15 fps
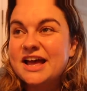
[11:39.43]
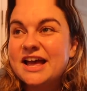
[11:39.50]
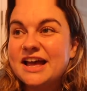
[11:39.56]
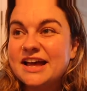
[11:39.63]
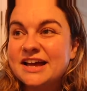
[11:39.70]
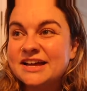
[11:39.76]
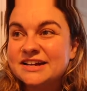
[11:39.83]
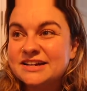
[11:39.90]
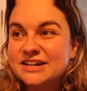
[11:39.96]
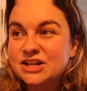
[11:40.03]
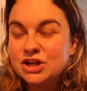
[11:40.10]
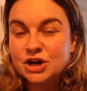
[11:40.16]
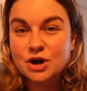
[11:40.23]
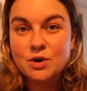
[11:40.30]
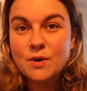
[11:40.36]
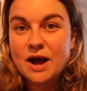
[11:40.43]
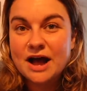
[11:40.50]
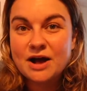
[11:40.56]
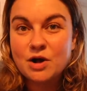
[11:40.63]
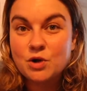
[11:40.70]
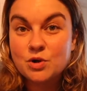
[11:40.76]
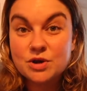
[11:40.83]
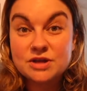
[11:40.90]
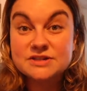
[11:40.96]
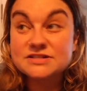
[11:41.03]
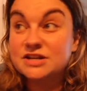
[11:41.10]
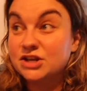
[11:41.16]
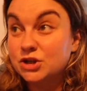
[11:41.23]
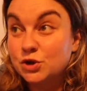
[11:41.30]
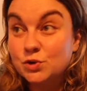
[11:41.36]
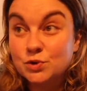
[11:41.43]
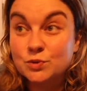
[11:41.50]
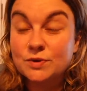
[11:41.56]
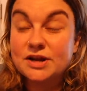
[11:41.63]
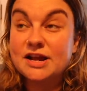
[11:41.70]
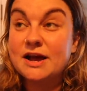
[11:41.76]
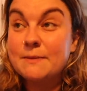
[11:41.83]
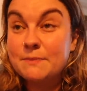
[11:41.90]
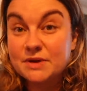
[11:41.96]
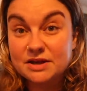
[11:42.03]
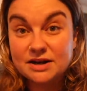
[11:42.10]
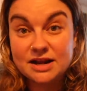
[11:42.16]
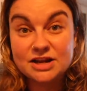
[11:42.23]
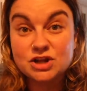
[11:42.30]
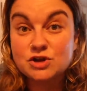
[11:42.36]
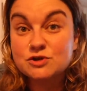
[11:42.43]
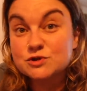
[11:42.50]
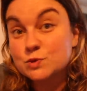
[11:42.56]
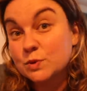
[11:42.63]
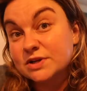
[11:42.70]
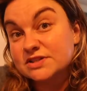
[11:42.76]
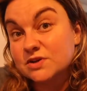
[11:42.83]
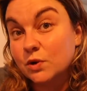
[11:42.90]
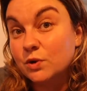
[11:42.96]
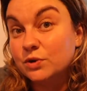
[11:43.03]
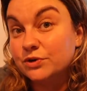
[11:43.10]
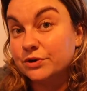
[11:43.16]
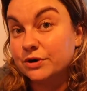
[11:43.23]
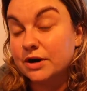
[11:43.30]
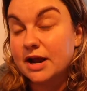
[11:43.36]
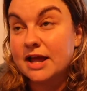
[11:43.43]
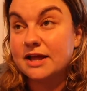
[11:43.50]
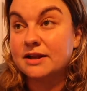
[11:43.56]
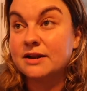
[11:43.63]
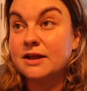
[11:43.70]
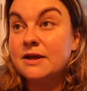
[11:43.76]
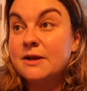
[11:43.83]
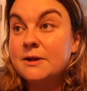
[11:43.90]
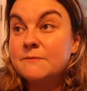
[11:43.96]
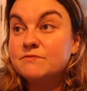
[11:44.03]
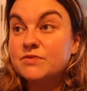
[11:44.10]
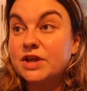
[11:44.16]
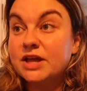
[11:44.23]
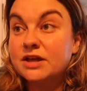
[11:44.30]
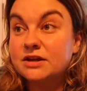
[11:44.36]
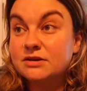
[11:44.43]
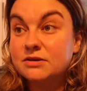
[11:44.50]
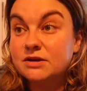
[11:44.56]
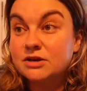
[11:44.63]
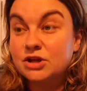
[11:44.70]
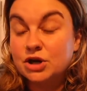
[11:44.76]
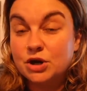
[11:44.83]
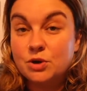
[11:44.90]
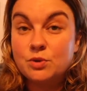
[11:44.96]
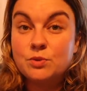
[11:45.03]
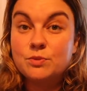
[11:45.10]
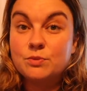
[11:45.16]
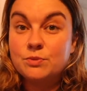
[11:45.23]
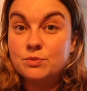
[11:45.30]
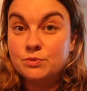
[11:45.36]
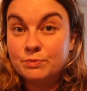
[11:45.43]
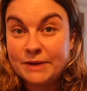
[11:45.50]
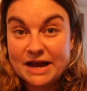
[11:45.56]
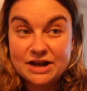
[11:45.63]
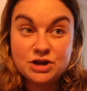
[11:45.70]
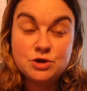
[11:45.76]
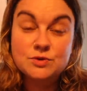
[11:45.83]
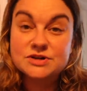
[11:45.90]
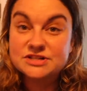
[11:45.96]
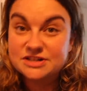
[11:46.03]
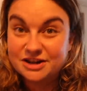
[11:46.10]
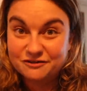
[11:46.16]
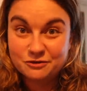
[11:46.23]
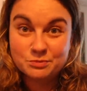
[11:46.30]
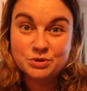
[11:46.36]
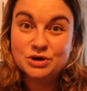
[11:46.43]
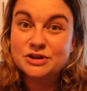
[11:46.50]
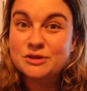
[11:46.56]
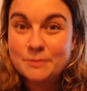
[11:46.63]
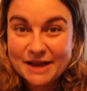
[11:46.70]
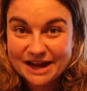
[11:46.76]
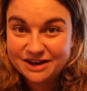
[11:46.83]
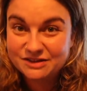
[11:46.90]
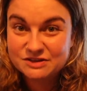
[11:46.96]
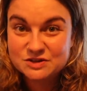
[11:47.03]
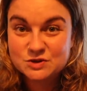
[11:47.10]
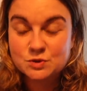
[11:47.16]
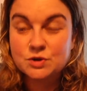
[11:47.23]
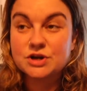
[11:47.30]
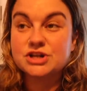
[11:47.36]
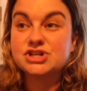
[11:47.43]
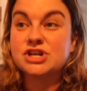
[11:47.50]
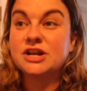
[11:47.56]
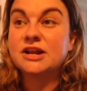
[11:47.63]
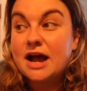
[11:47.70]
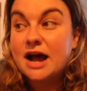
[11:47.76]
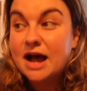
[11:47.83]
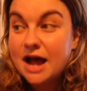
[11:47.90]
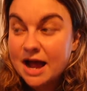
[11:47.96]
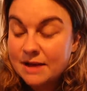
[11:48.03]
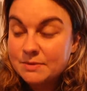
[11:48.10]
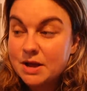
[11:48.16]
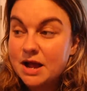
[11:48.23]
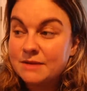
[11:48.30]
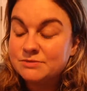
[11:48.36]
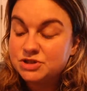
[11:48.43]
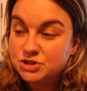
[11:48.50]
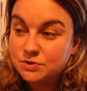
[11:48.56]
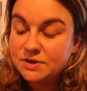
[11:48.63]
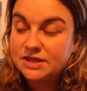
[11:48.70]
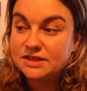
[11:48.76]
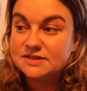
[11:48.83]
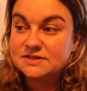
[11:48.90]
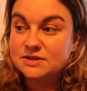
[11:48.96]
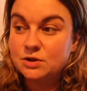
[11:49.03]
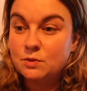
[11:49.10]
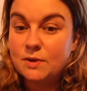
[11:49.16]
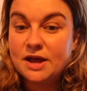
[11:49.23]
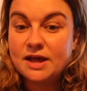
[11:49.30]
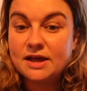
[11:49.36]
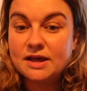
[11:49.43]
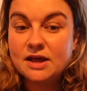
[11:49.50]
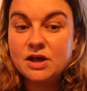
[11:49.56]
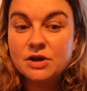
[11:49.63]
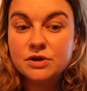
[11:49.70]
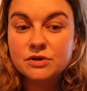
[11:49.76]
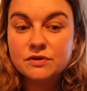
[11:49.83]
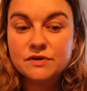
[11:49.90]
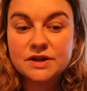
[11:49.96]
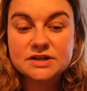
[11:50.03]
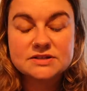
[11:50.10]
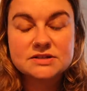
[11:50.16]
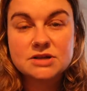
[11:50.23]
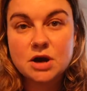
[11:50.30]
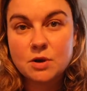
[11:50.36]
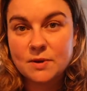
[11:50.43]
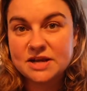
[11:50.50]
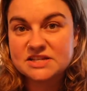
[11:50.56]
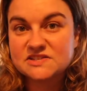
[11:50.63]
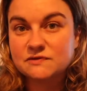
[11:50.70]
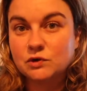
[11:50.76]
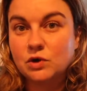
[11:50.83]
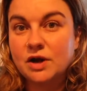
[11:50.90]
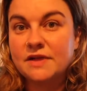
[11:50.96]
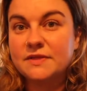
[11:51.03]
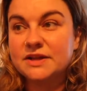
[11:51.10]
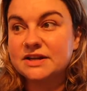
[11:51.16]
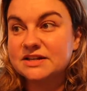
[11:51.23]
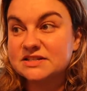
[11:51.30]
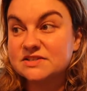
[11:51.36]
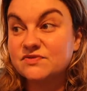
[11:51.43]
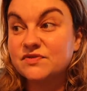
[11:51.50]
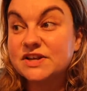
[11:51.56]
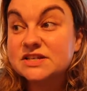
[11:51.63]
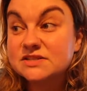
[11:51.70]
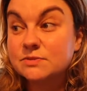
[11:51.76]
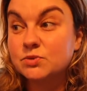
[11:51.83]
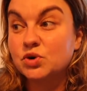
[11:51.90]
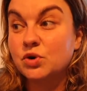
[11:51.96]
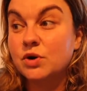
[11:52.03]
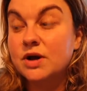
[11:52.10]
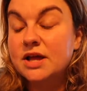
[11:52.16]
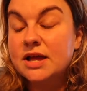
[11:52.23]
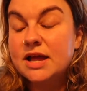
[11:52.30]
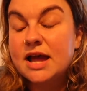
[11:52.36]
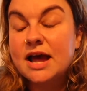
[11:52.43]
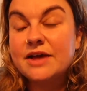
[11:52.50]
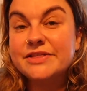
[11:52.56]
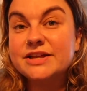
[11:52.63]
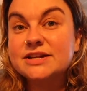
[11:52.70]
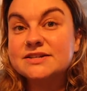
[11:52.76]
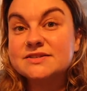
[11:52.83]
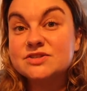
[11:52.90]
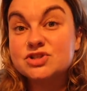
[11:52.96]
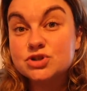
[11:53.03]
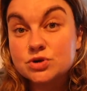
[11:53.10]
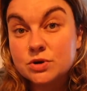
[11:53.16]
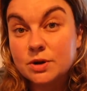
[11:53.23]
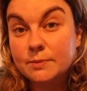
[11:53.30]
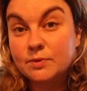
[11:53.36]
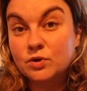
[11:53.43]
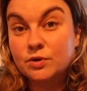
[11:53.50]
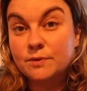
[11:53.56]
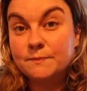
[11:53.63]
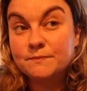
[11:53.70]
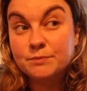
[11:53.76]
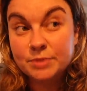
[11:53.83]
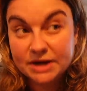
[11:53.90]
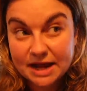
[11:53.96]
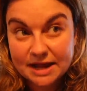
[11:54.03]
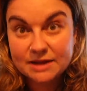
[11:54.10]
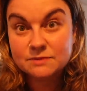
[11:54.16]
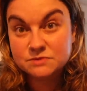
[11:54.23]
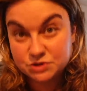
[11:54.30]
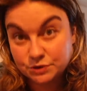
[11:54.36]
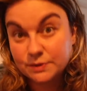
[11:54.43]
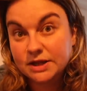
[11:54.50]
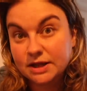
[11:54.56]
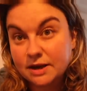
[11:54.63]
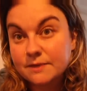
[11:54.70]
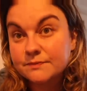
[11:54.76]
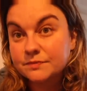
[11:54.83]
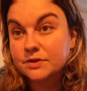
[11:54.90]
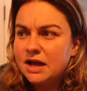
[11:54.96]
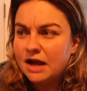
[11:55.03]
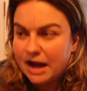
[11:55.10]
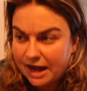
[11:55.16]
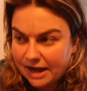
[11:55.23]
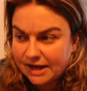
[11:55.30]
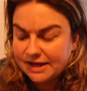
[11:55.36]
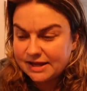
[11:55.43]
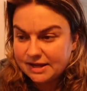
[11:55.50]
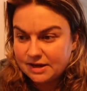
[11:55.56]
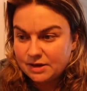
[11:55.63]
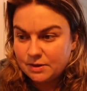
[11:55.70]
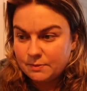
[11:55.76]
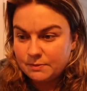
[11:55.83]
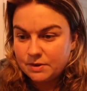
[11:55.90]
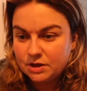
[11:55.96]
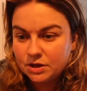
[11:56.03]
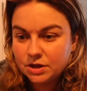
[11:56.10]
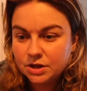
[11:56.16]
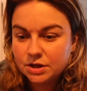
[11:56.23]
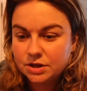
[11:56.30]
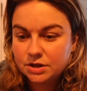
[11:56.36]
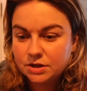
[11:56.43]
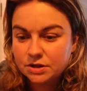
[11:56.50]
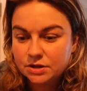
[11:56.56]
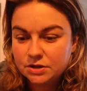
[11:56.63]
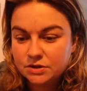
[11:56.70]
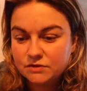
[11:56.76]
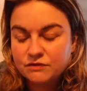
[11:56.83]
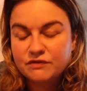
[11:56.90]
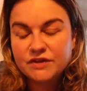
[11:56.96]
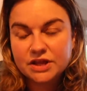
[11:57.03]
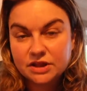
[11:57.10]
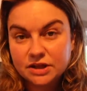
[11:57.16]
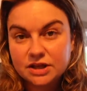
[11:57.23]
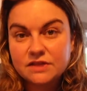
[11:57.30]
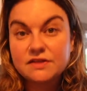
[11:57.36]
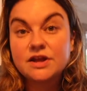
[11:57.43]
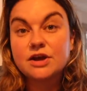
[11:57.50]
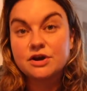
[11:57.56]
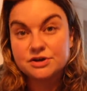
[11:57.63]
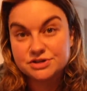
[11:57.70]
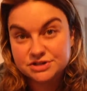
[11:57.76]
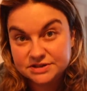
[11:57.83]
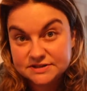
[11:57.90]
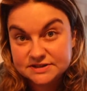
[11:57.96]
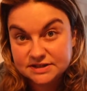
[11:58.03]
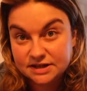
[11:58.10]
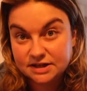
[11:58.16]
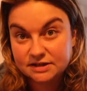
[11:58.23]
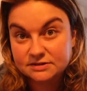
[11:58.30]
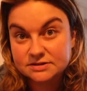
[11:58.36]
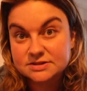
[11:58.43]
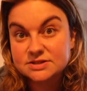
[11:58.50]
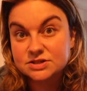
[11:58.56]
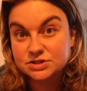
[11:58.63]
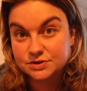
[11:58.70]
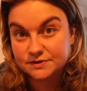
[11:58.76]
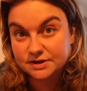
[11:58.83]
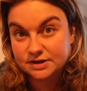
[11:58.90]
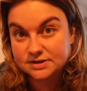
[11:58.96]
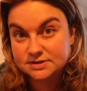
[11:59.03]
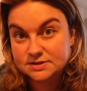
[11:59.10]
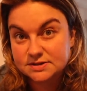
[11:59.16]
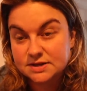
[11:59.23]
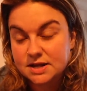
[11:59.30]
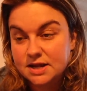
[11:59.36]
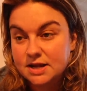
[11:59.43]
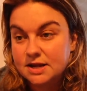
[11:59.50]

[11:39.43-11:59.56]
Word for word: And, you know, I'll continue to re-up it and use what's older and, and, you know, buy newer stuff and put in the back of the storage and I, I'm doing this in a way that is not wasteful and that is feasible and that is doable, but I am doing it. I am feeling the urgency to do this.